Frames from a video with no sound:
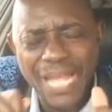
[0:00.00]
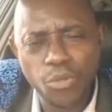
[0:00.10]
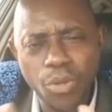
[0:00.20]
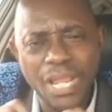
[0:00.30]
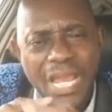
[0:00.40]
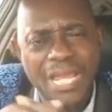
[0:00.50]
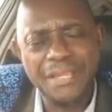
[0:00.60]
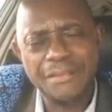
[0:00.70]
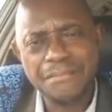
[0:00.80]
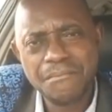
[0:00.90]
line
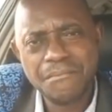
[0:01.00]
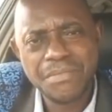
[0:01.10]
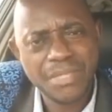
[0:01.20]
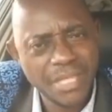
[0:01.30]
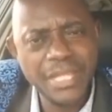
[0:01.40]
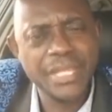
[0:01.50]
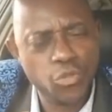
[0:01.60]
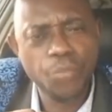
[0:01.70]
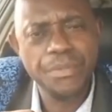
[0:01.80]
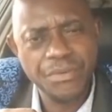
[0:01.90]
need
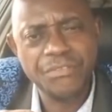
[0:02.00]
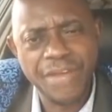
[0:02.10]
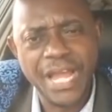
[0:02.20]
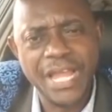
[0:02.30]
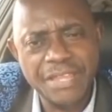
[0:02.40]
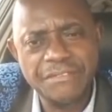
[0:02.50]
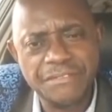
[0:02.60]
to be revived.